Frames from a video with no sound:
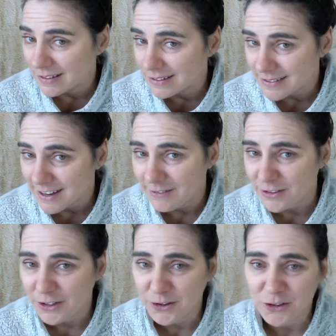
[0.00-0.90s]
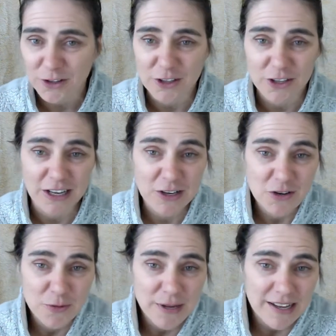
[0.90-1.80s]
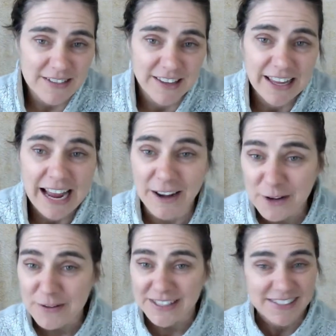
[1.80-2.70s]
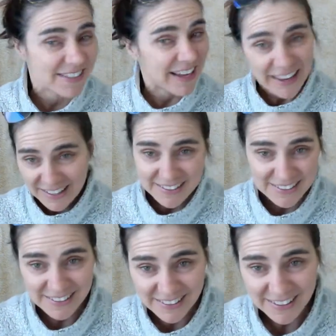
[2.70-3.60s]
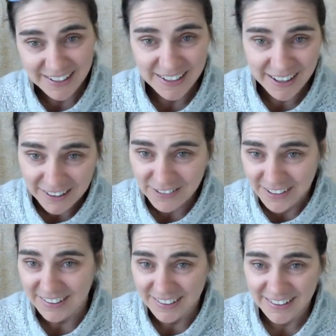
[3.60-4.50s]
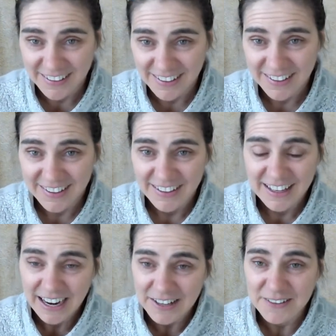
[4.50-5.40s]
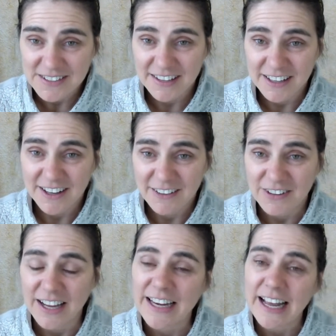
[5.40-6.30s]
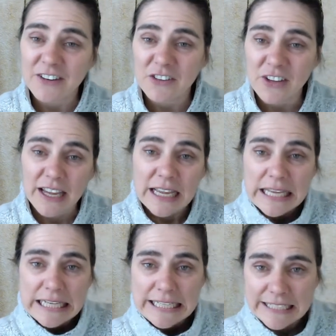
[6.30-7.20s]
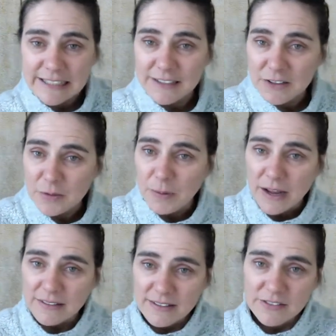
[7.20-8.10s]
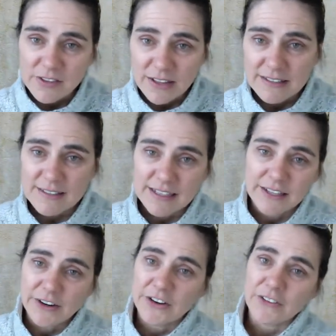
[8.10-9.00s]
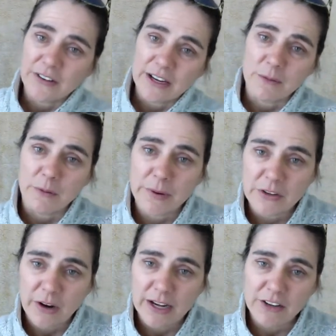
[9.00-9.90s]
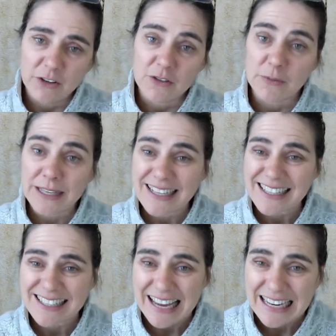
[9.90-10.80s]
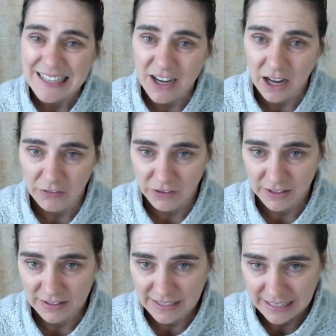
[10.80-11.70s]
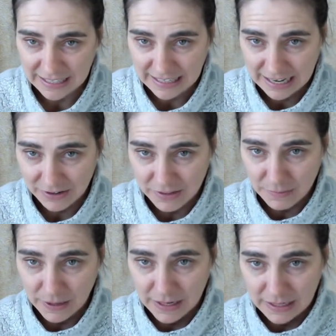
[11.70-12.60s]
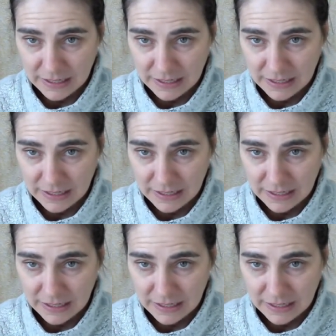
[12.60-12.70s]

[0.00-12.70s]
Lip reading: Kapha Dosha, that you should be asking like, how do you excite Kapha? How do you excite Kapha? And actually, in the process of cleansing in Ayurveda, what we try to do is we excite Kapha to get it out of the body.